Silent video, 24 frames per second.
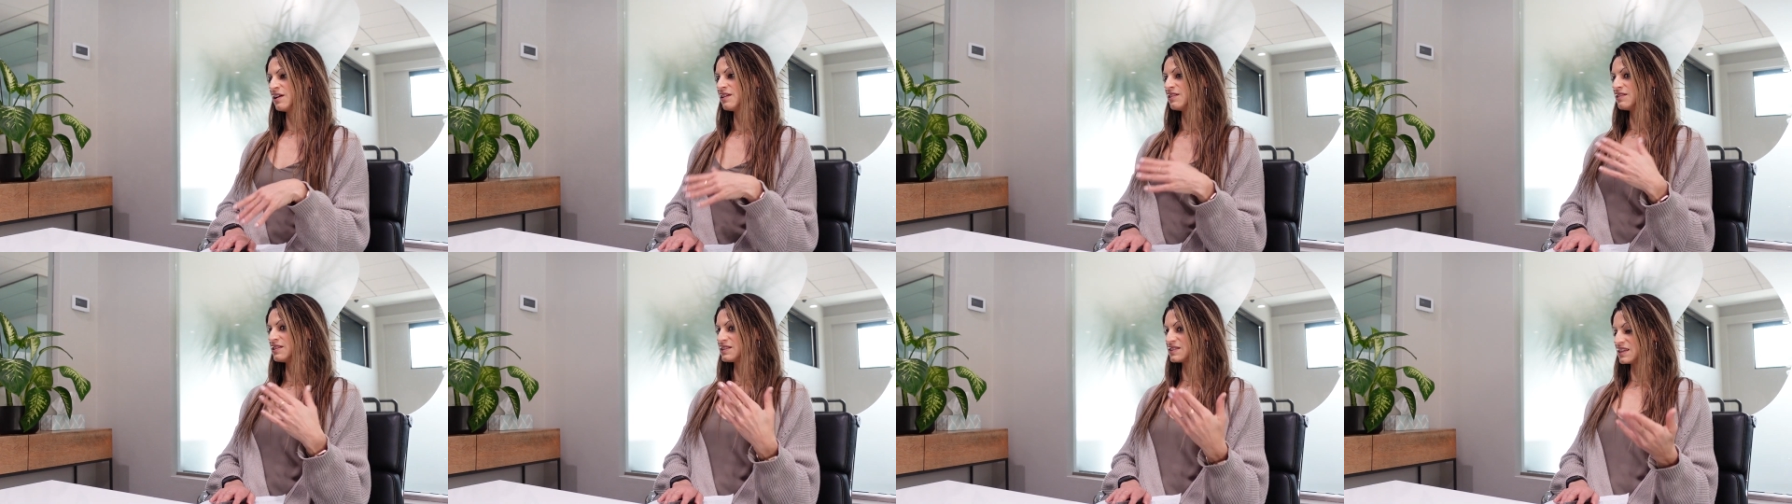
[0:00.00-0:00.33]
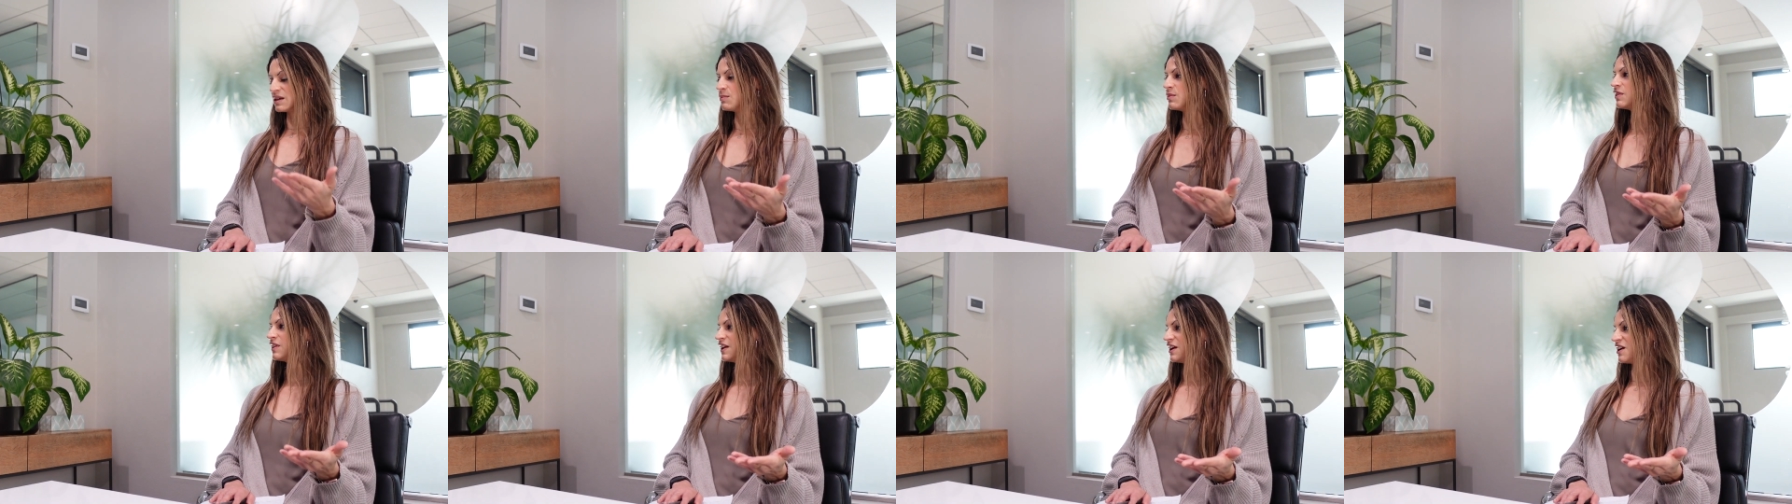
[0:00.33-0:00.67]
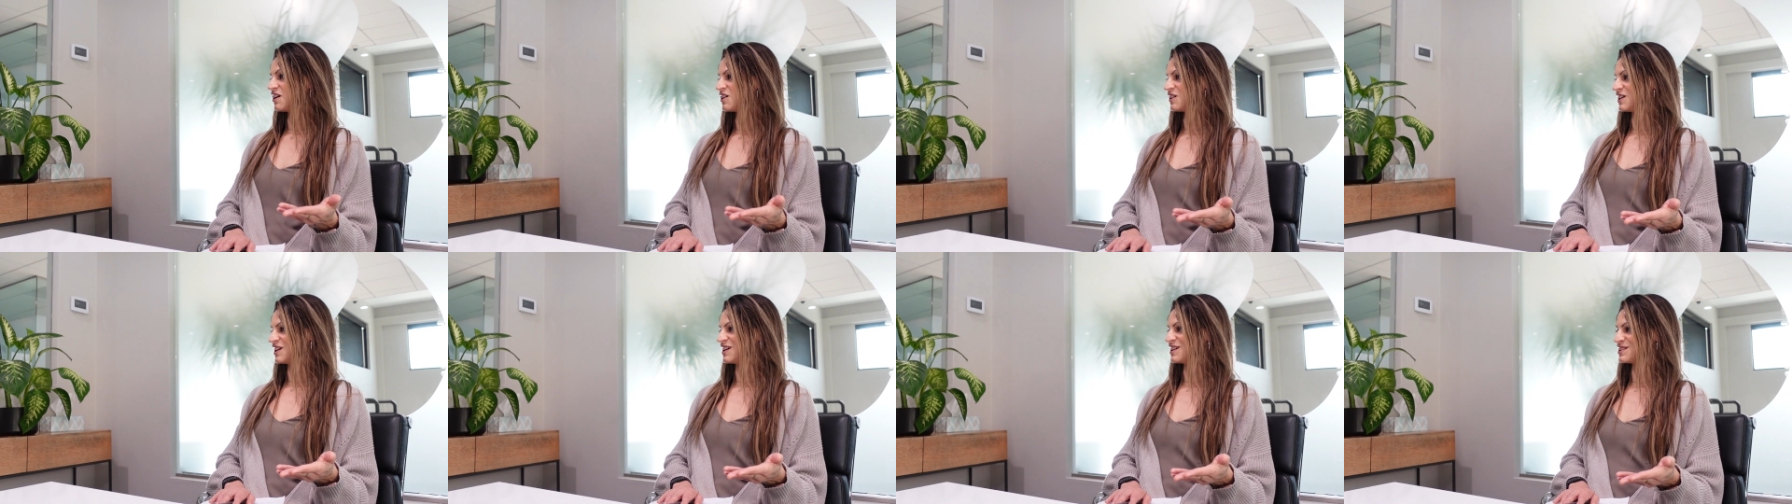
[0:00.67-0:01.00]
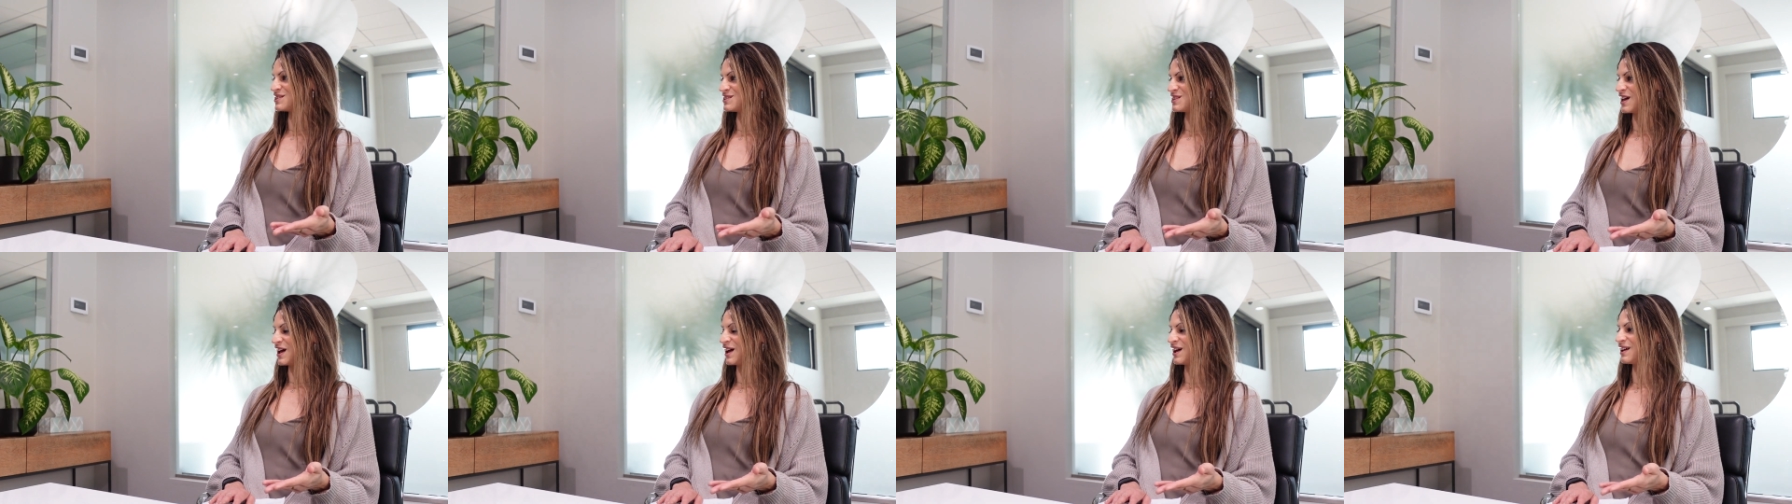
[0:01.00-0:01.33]
similarity is
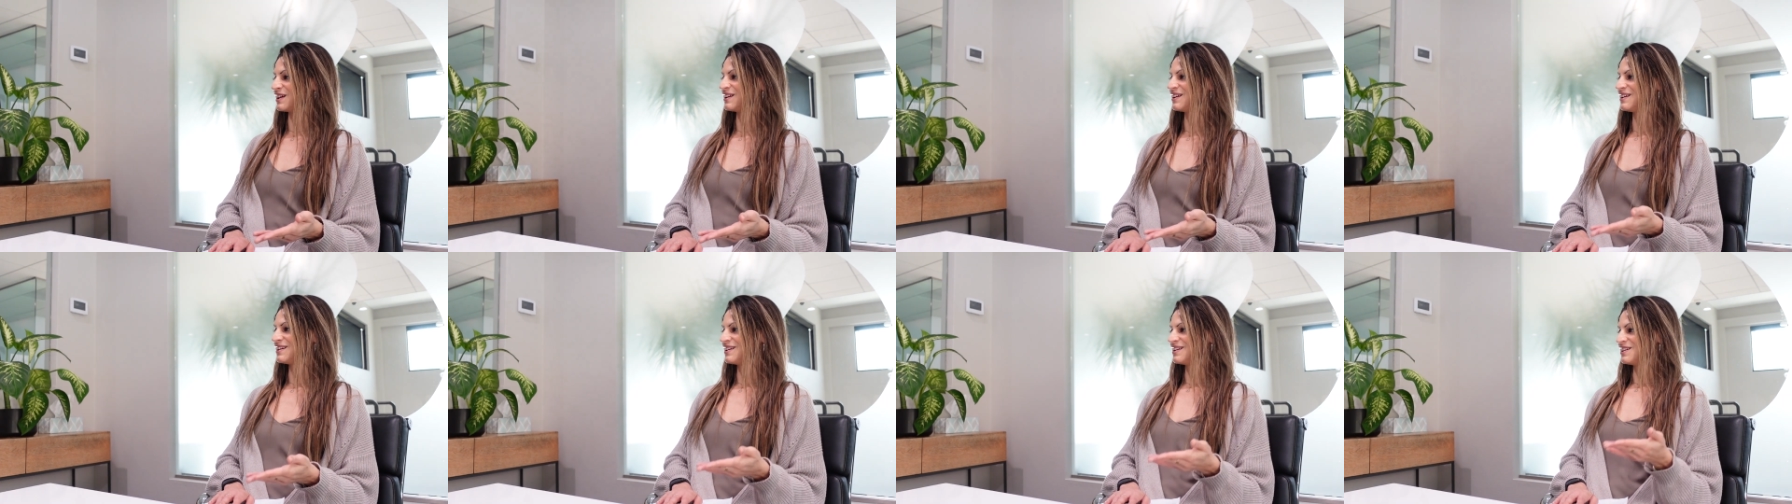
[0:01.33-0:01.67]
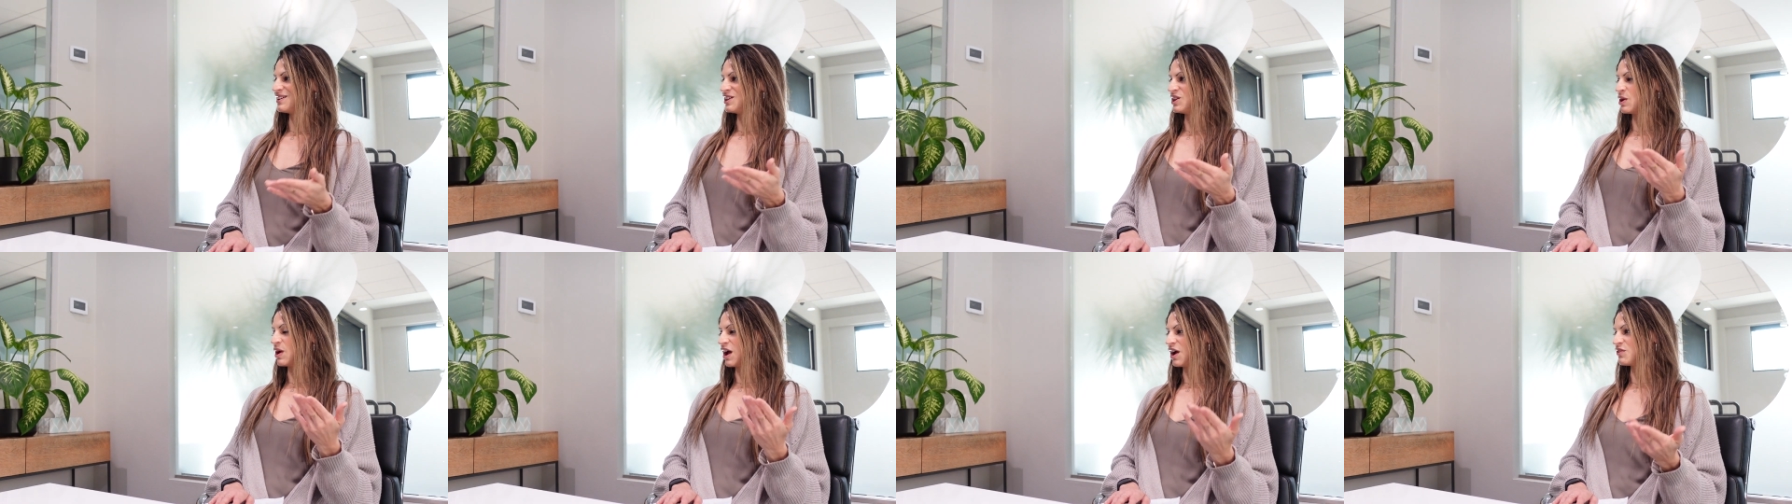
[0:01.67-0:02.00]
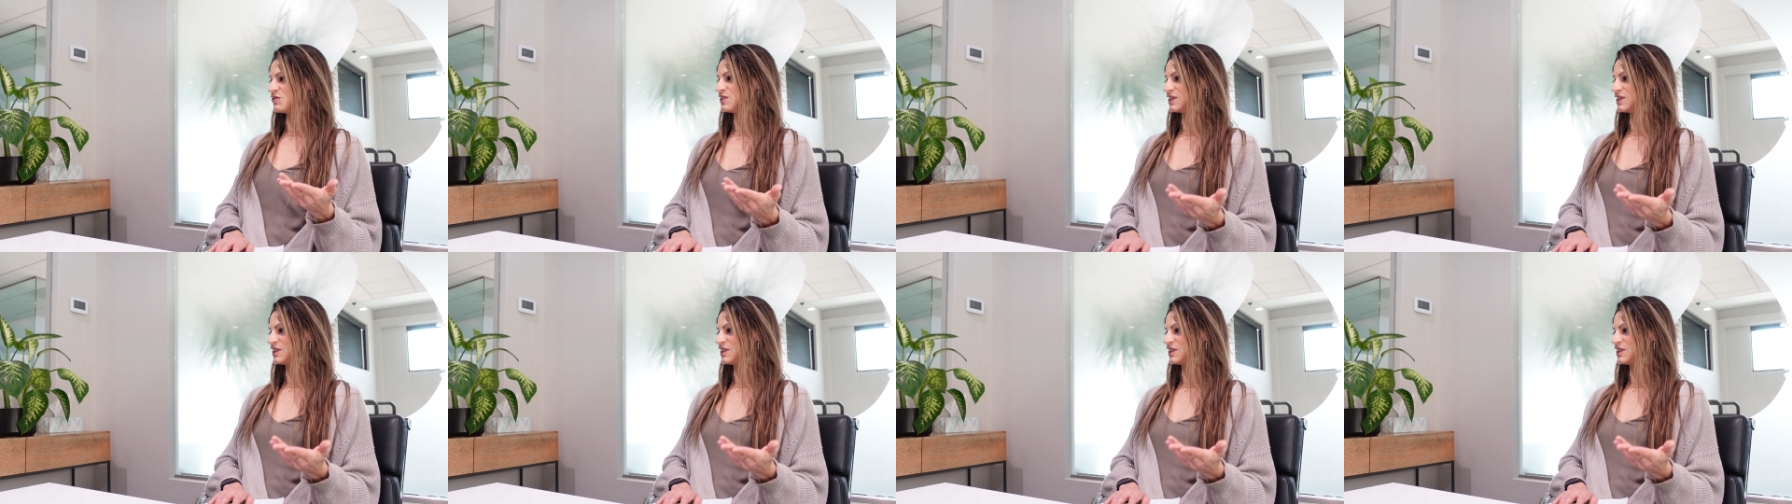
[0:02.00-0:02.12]
that you have